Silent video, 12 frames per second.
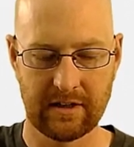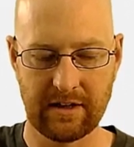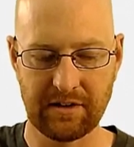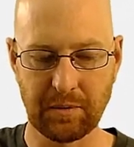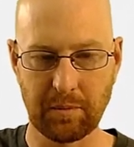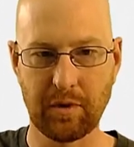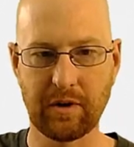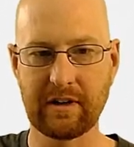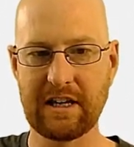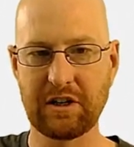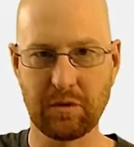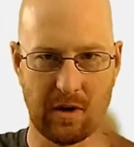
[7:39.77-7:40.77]
Now this will
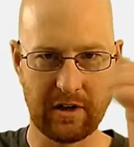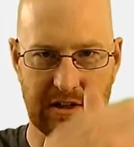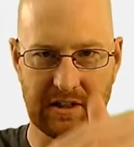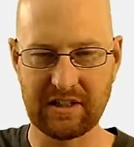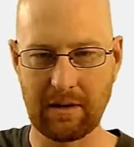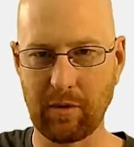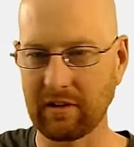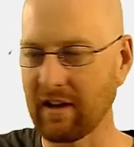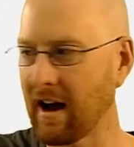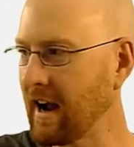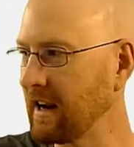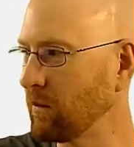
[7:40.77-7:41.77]
put each one on a separate
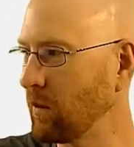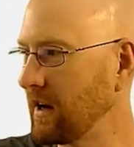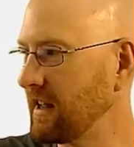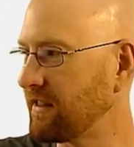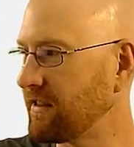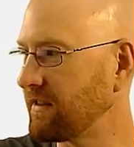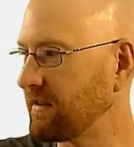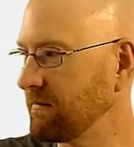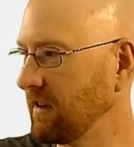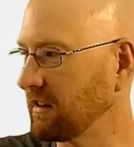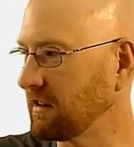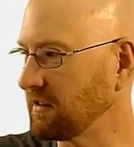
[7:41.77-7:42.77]
line with
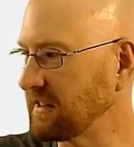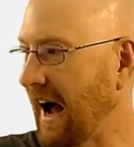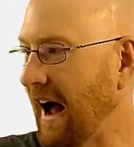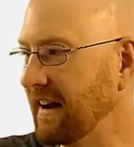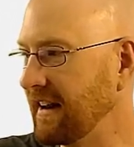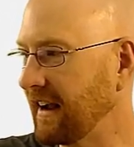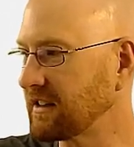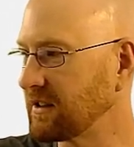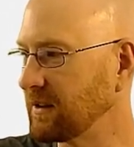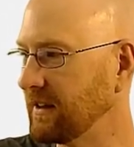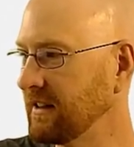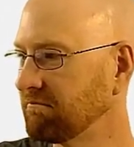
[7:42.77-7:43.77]
a little dot
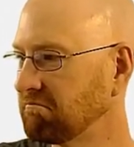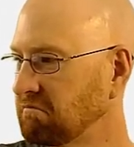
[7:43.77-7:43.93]
next to it.